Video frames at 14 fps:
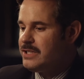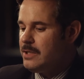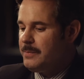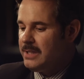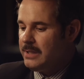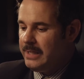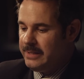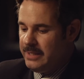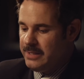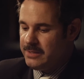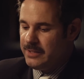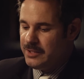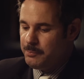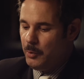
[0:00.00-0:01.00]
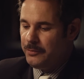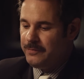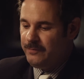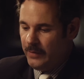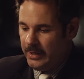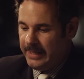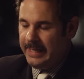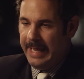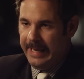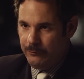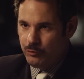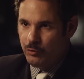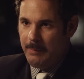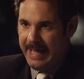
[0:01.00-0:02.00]
something like this that's both funny
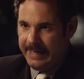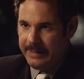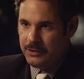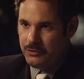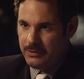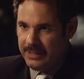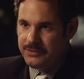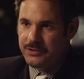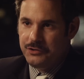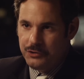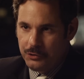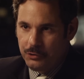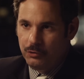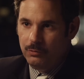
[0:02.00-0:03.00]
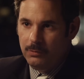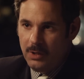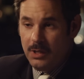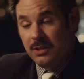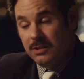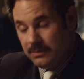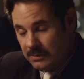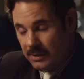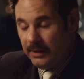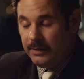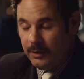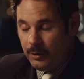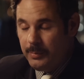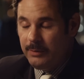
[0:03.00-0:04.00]
and dramatic, you get to do a
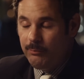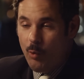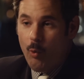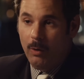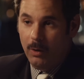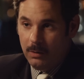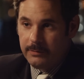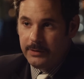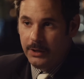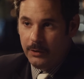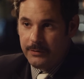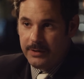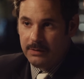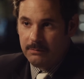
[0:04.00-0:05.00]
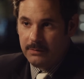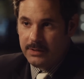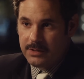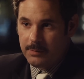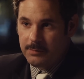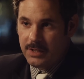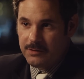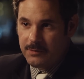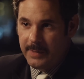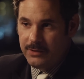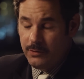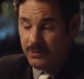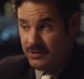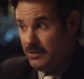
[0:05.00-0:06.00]
little bit more, you know, than sometimes I might
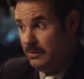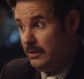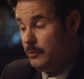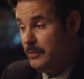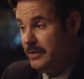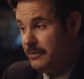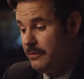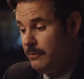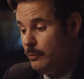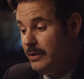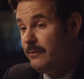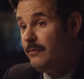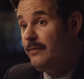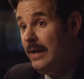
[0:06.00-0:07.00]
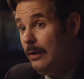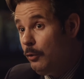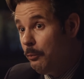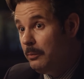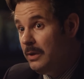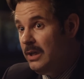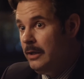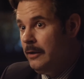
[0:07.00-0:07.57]
do. And certainly with film,